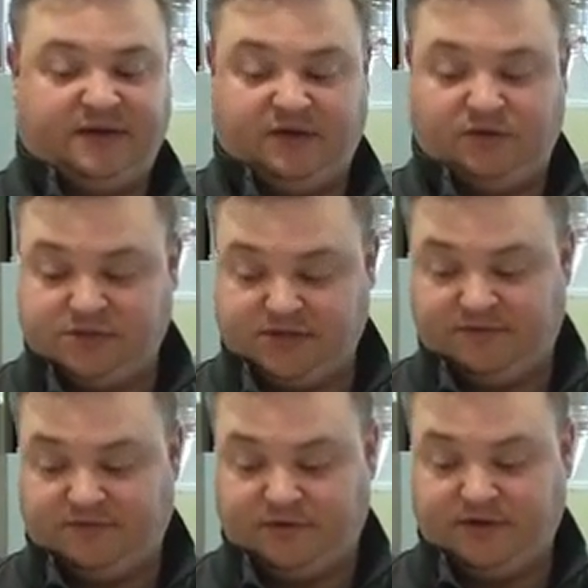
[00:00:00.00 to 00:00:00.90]
use
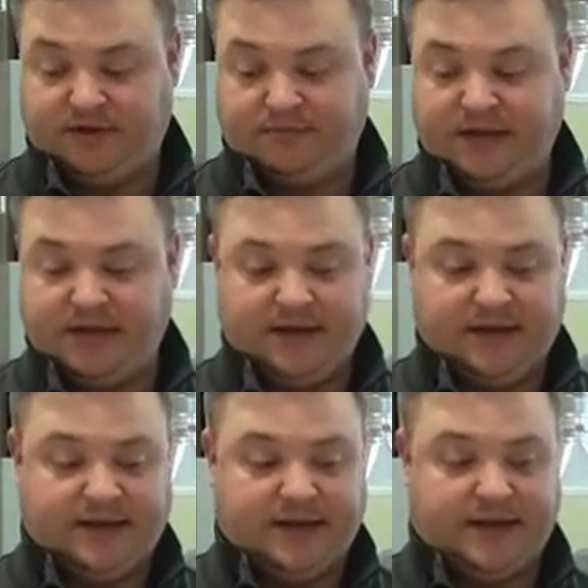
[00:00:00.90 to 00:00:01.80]
for them
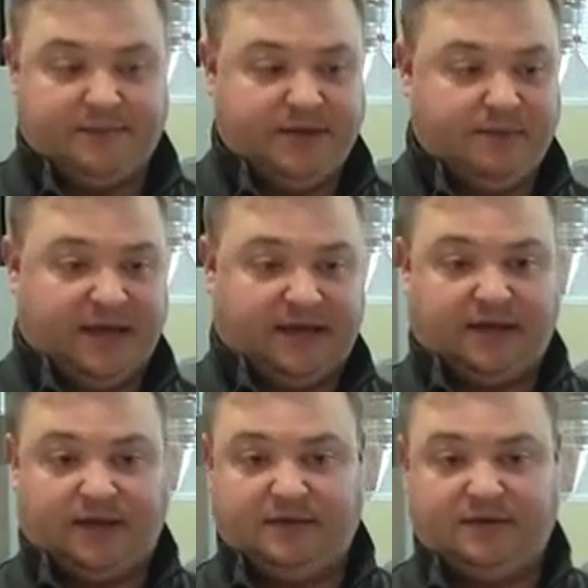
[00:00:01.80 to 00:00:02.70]
in
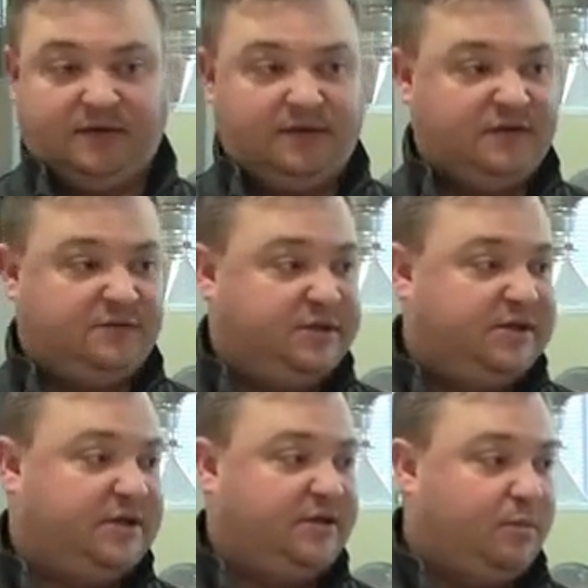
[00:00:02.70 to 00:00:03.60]
making this
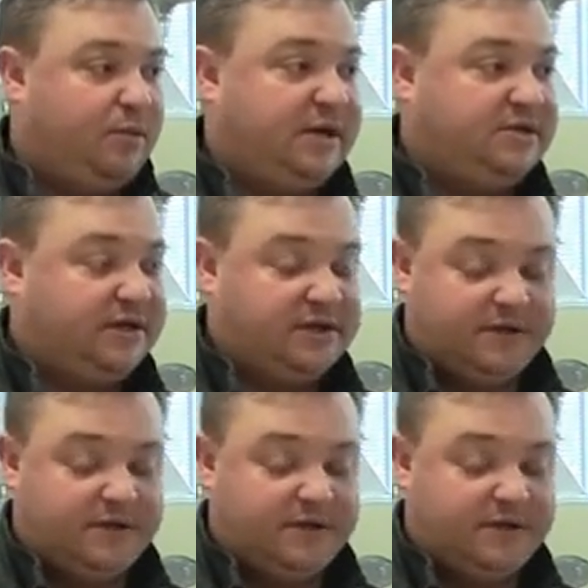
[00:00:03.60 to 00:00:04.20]
particular project.